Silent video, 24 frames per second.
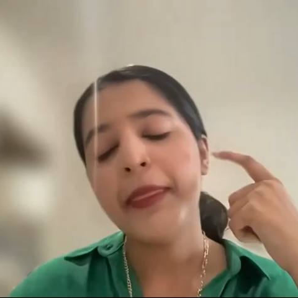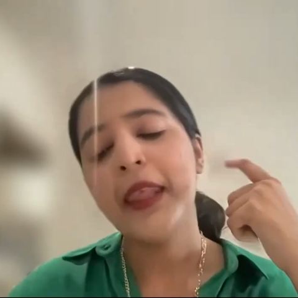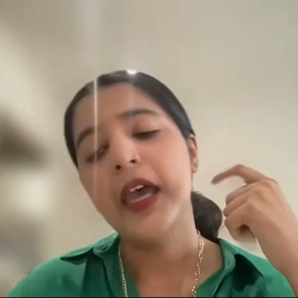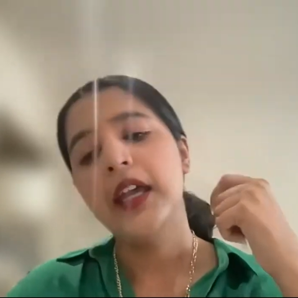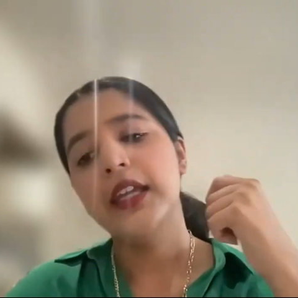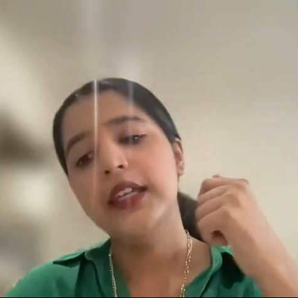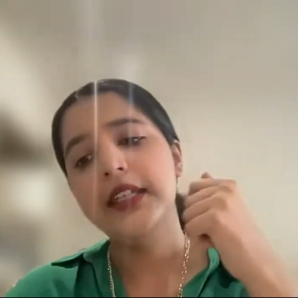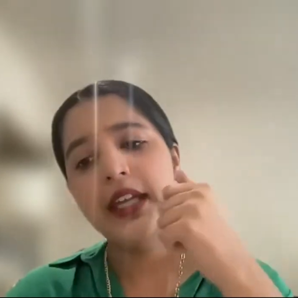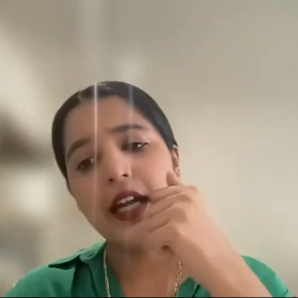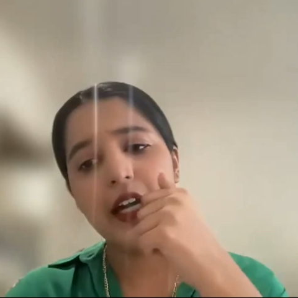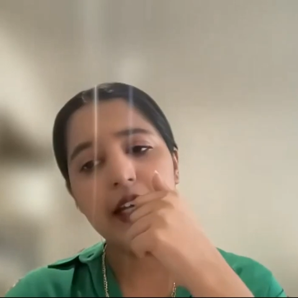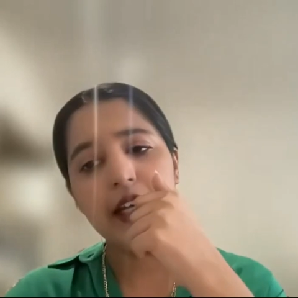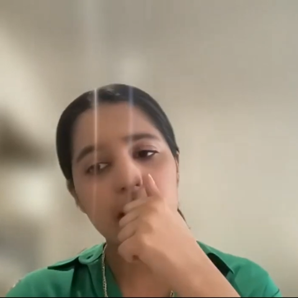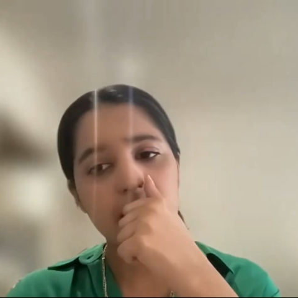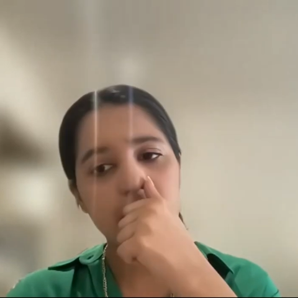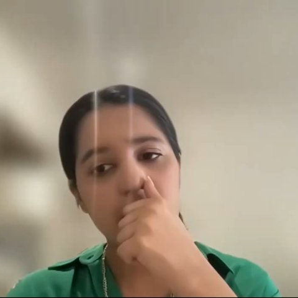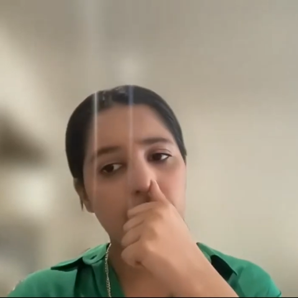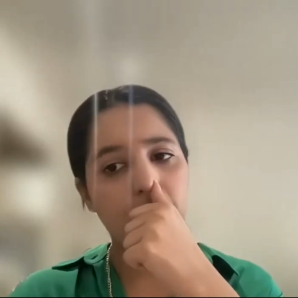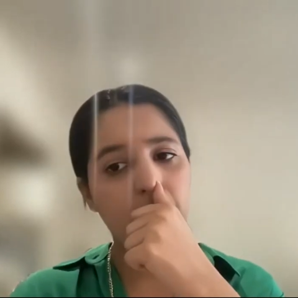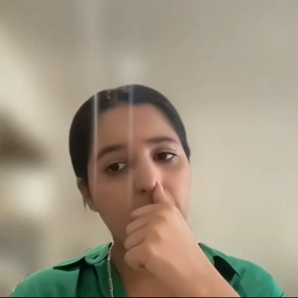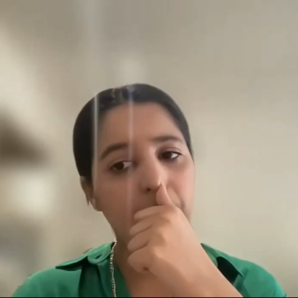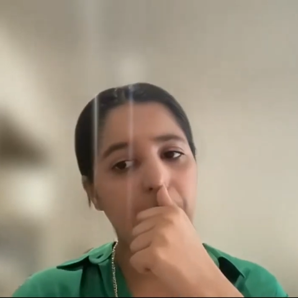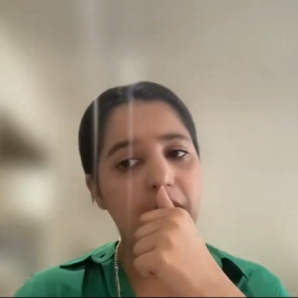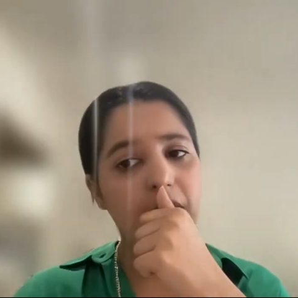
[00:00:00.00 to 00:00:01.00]
Yeah,
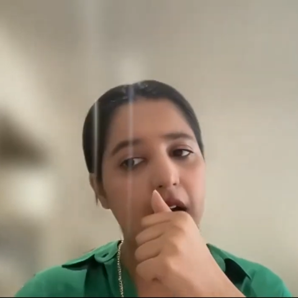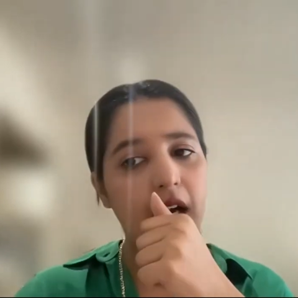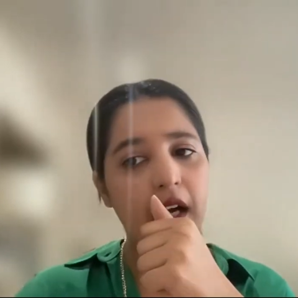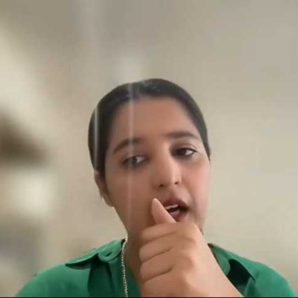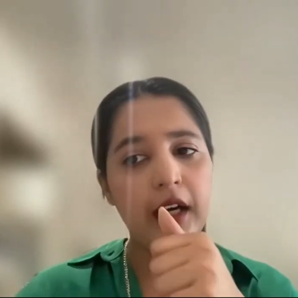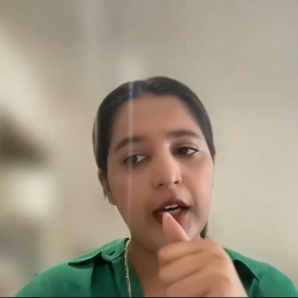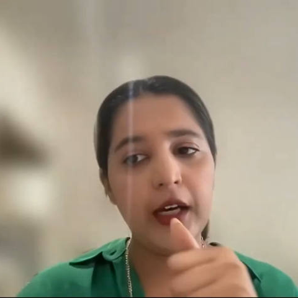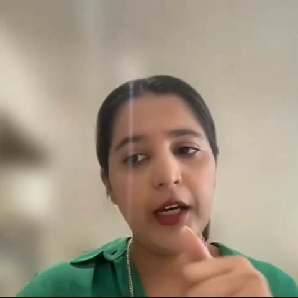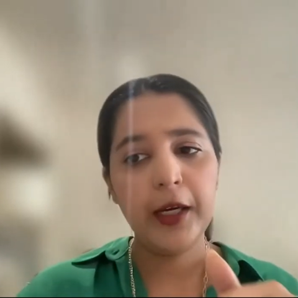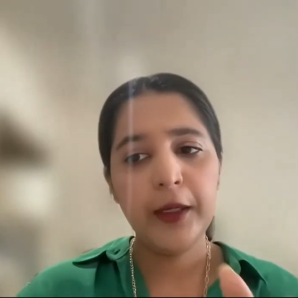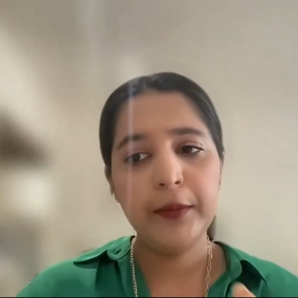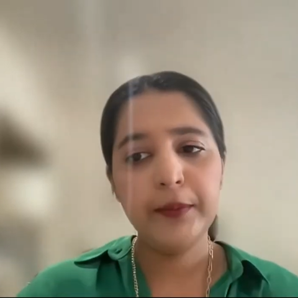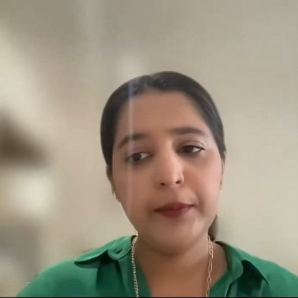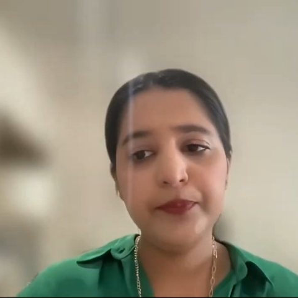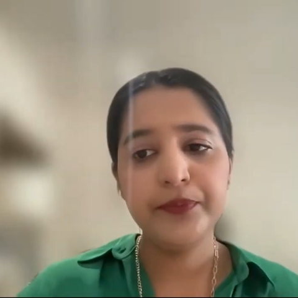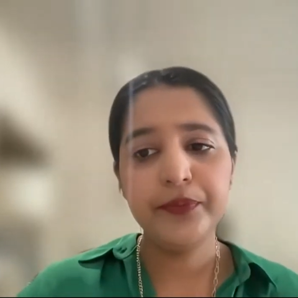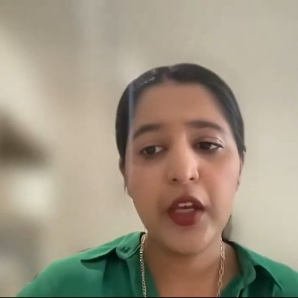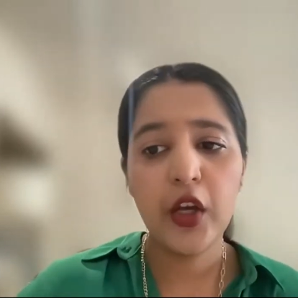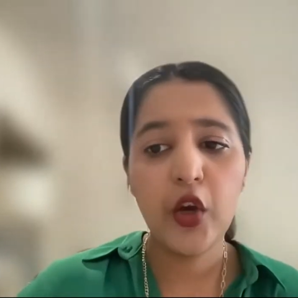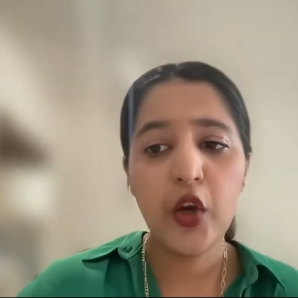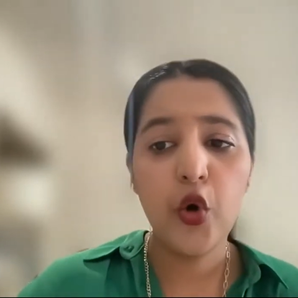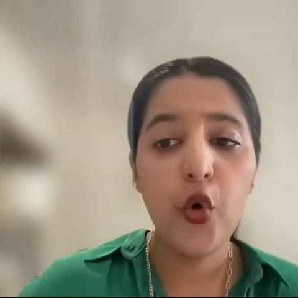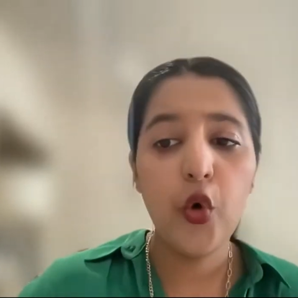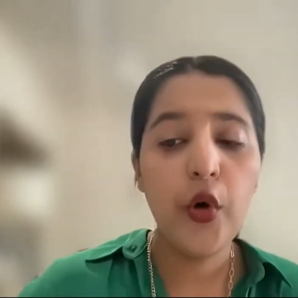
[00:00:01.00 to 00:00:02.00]
so
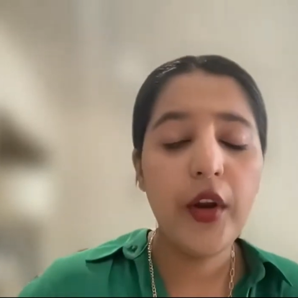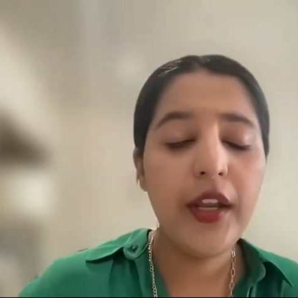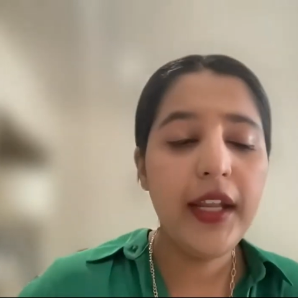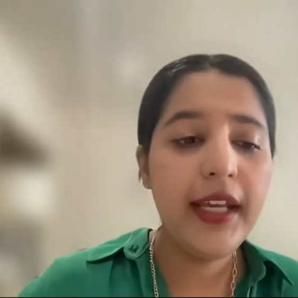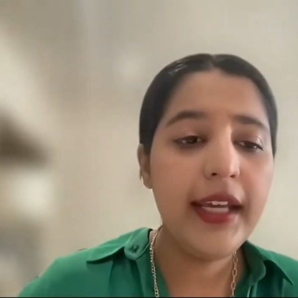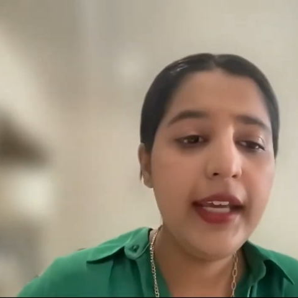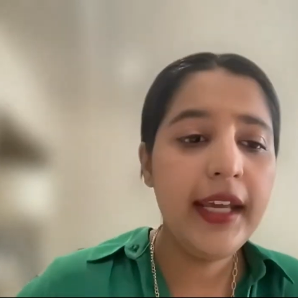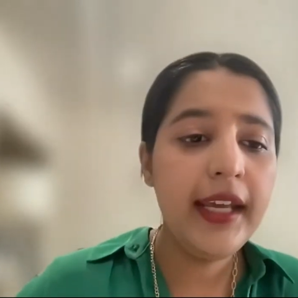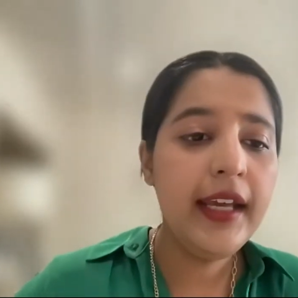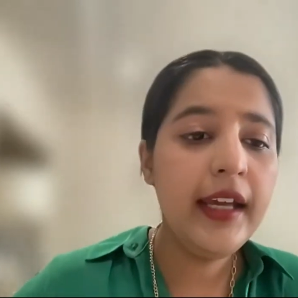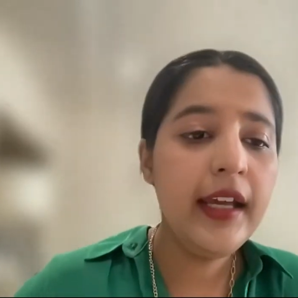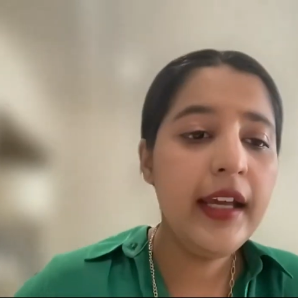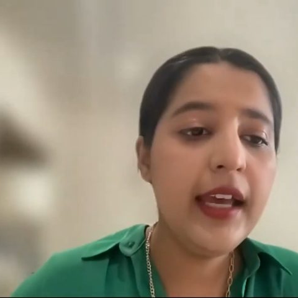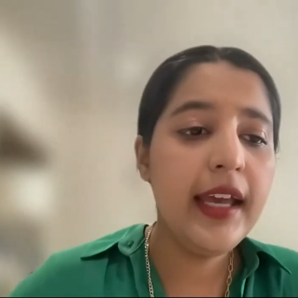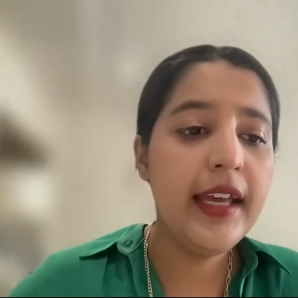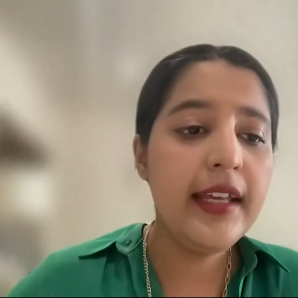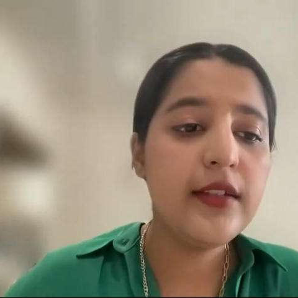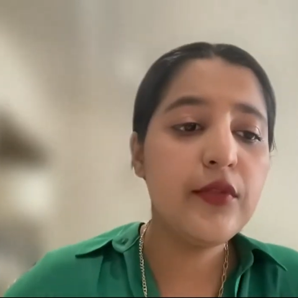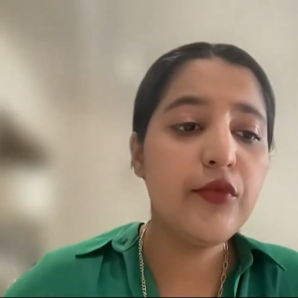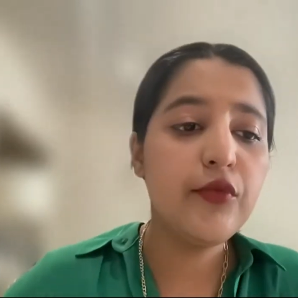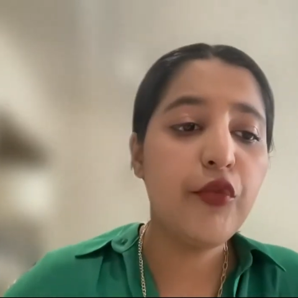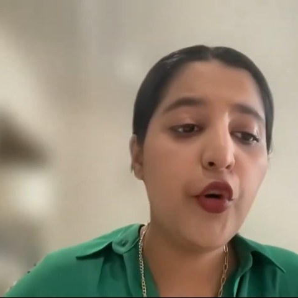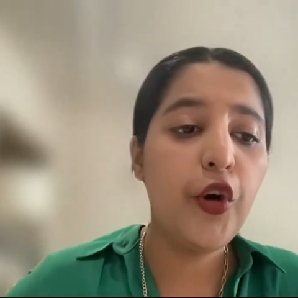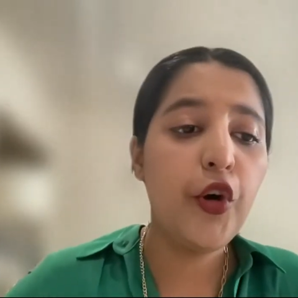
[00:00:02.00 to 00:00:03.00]
coding
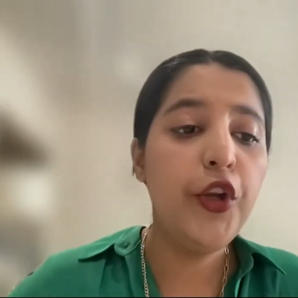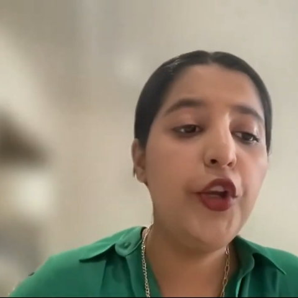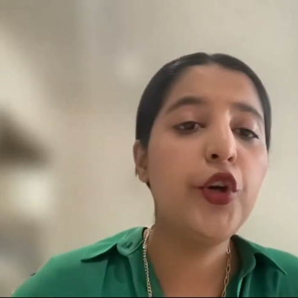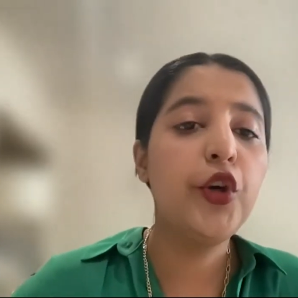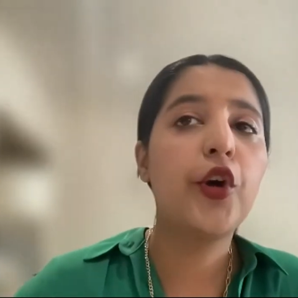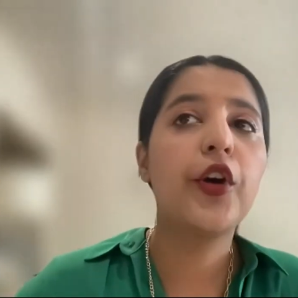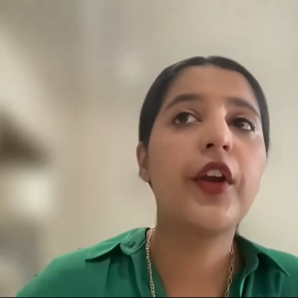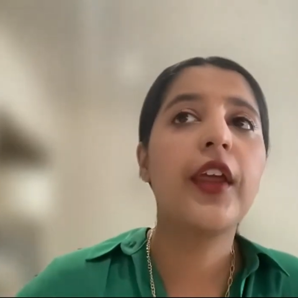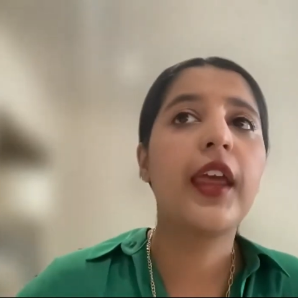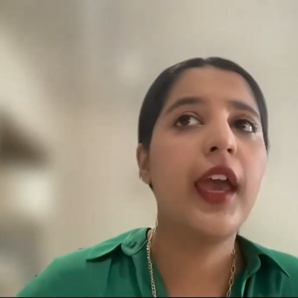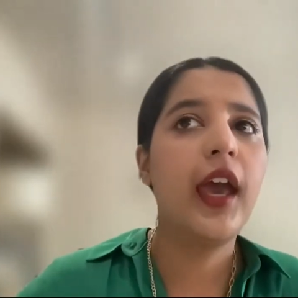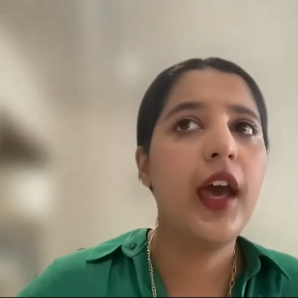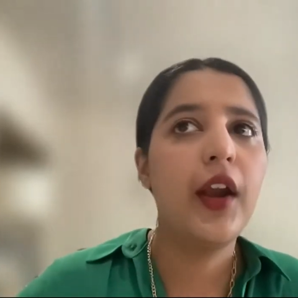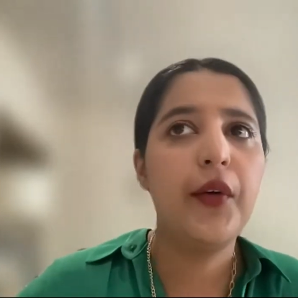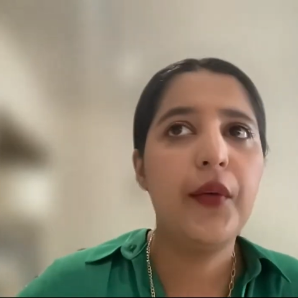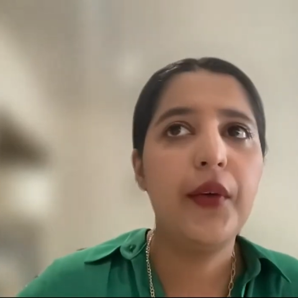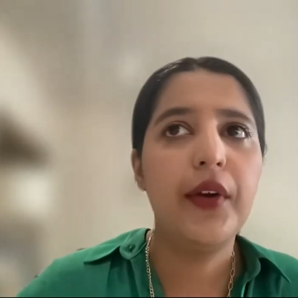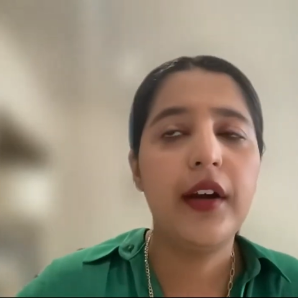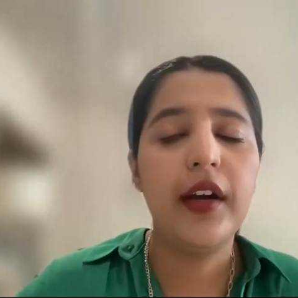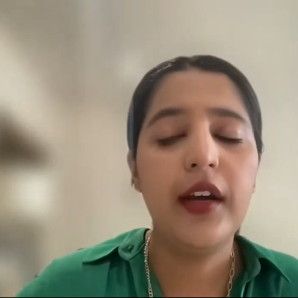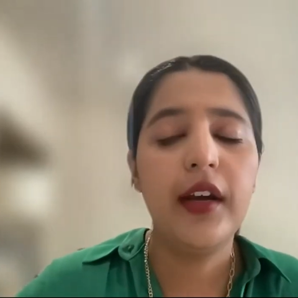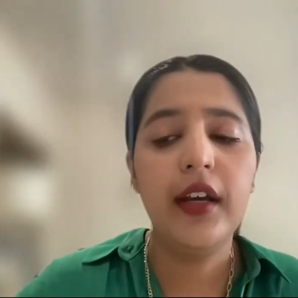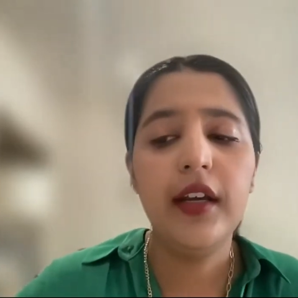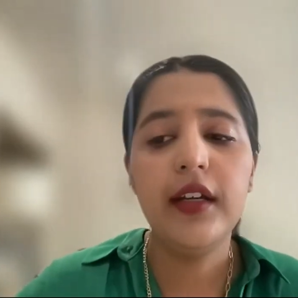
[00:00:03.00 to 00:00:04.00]
is for your
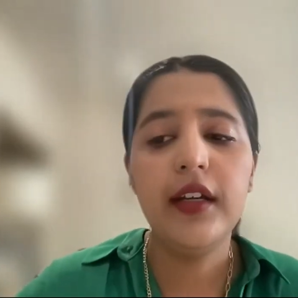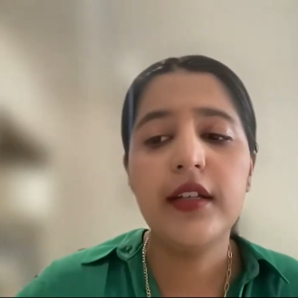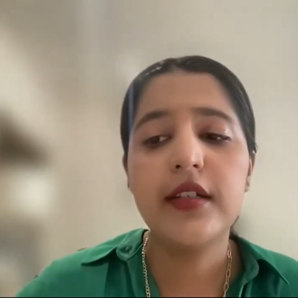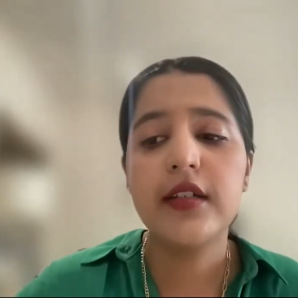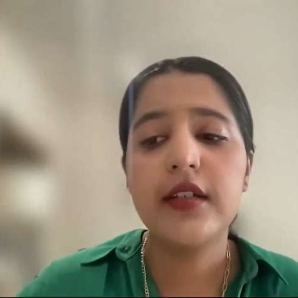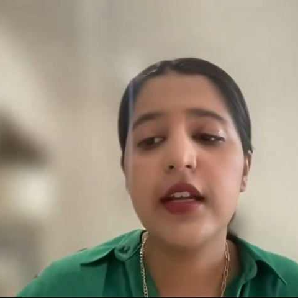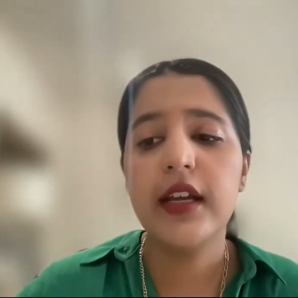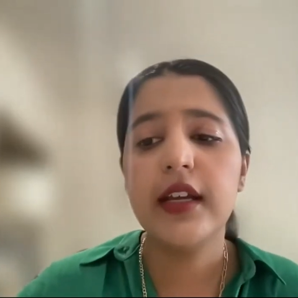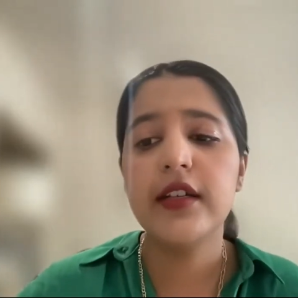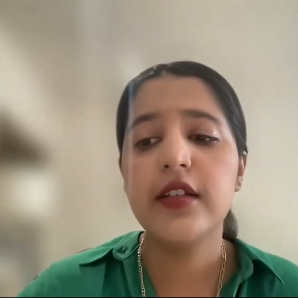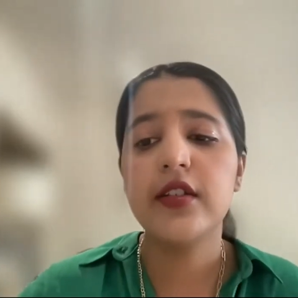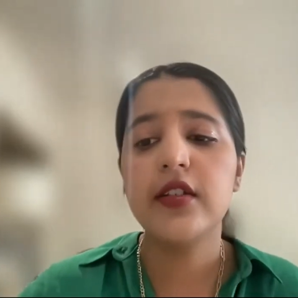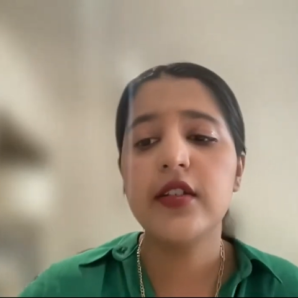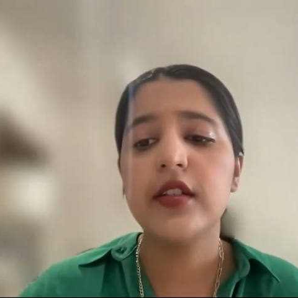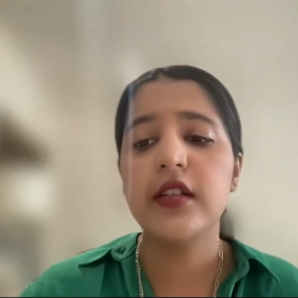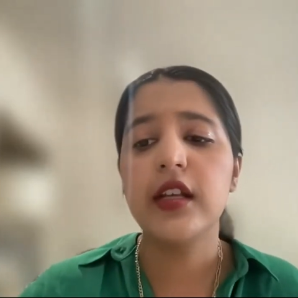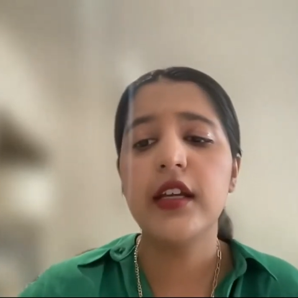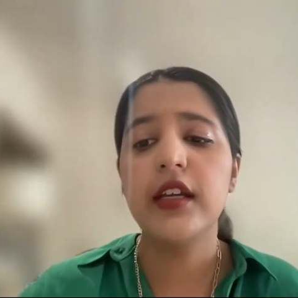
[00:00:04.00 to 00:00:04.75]
career. It's